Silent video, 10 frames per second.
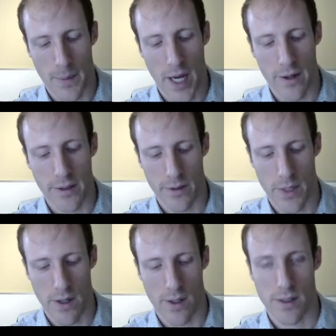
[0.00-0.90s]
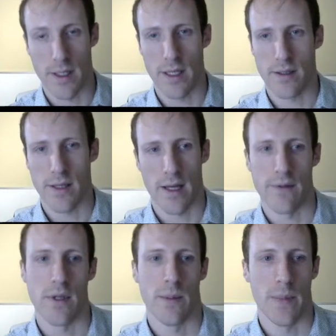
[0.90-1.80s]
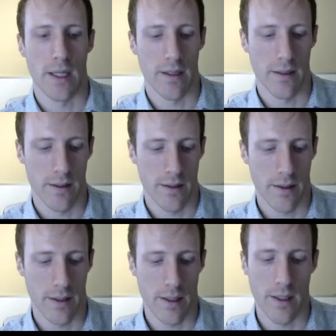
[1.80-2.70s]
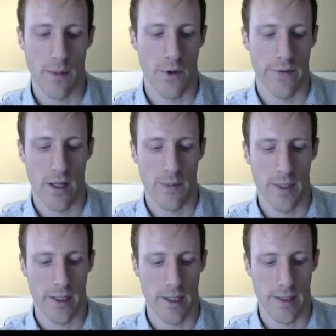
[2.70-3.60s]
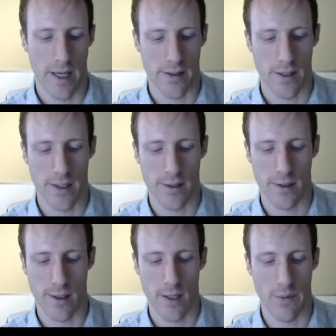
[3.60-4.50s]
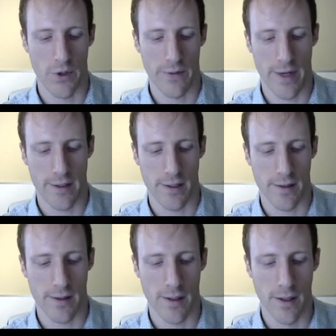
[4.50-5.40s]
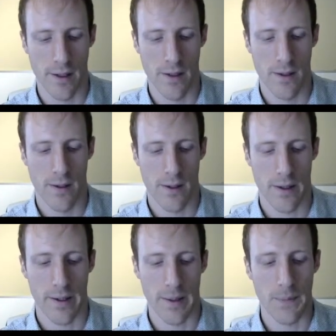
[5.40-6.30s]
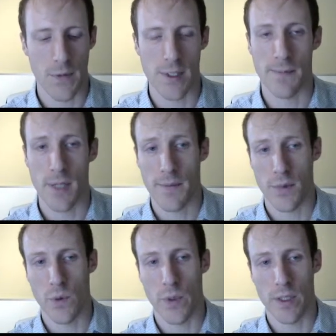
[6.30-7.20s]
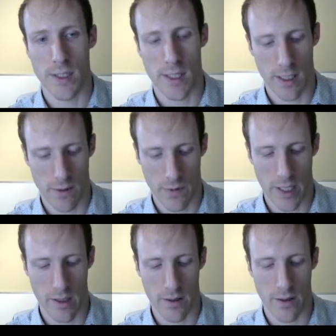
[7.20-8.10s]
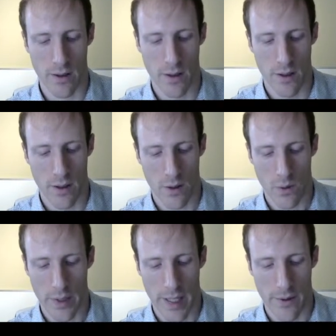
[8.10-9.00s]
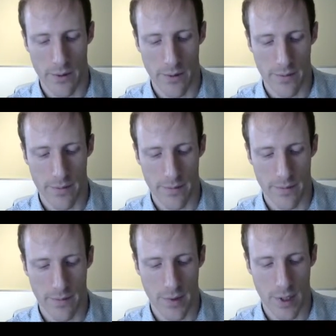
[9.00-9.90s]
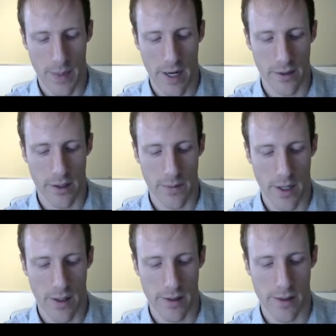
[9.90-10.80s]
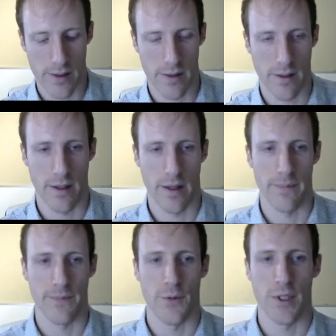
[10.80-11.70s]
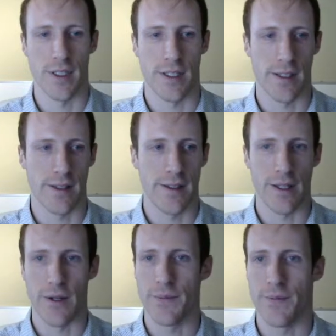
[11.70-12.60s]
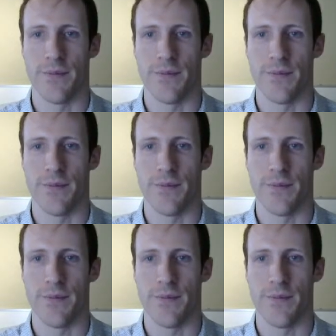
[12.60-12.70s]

parallel bars on each side of it mean the number of elements in the set. So this is just the number of edges. Sometimes you will see it written without the parallel bars, which is just a